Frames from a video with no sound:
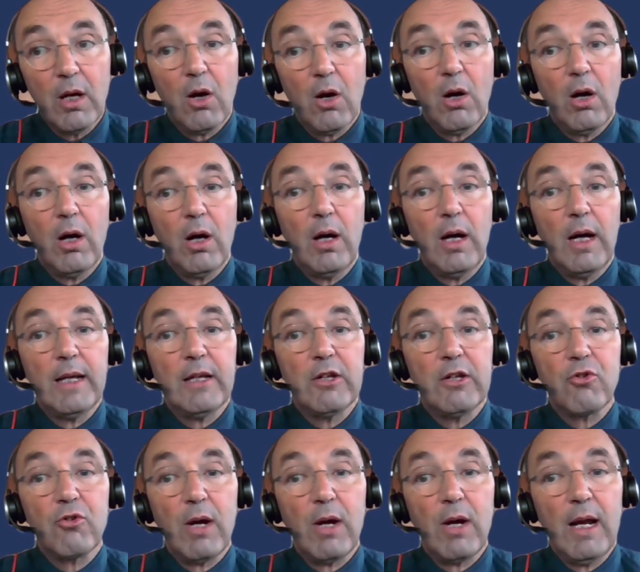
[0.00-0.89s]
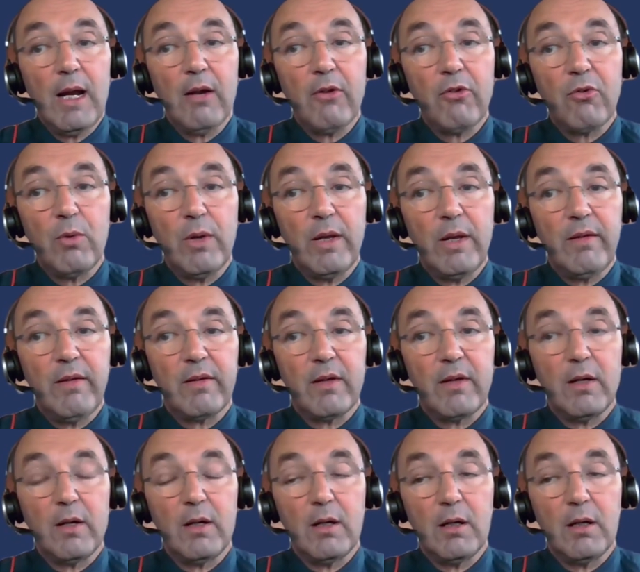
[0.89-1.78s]
uh, and trials with
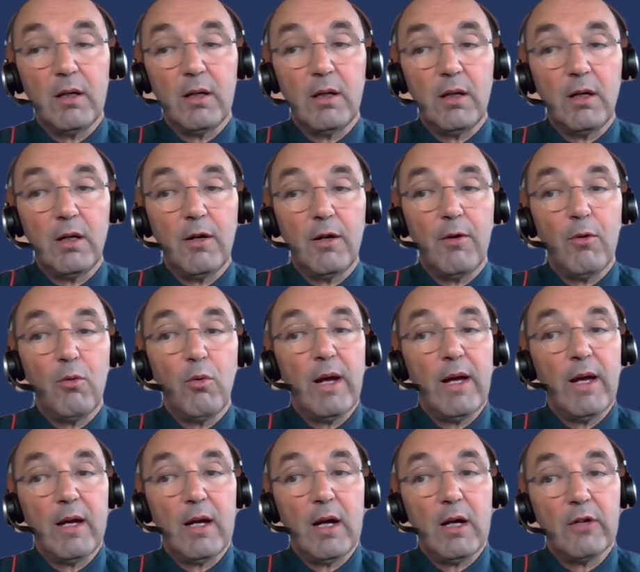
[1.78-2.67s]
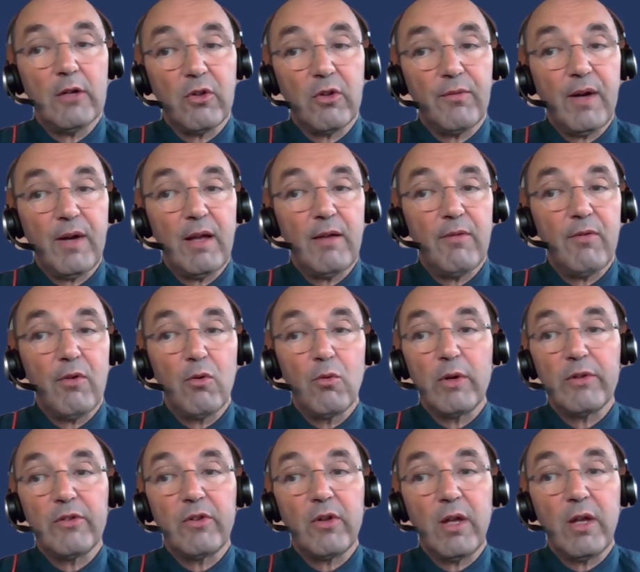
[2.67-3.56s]
uh, uh, where survival
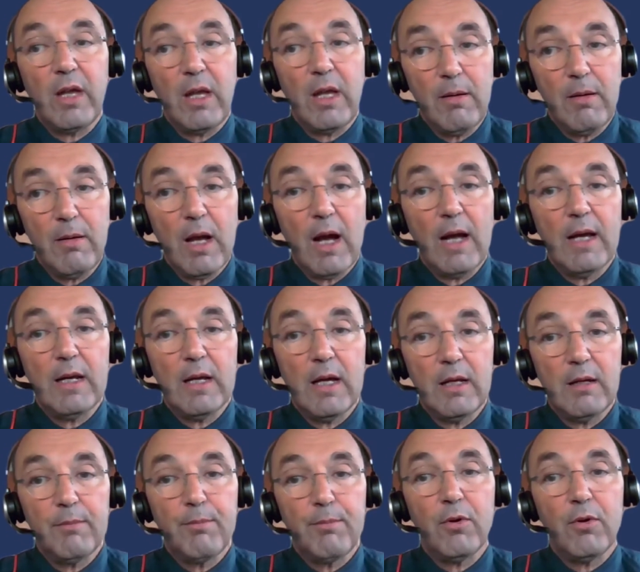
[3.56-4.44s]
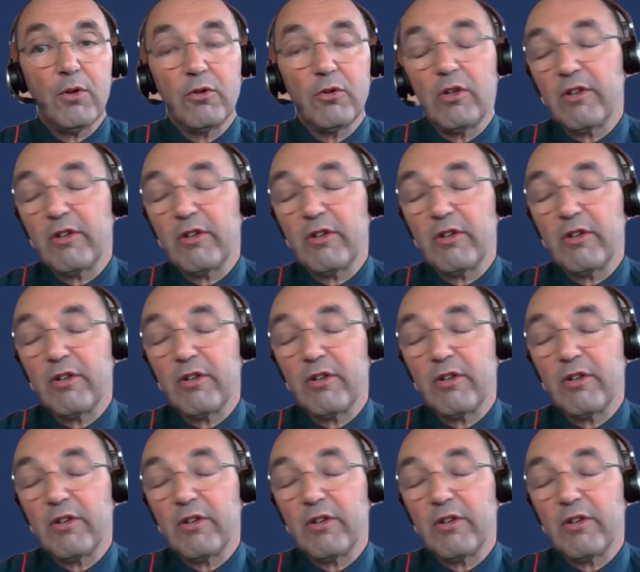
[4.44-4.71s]
was a key endpoint.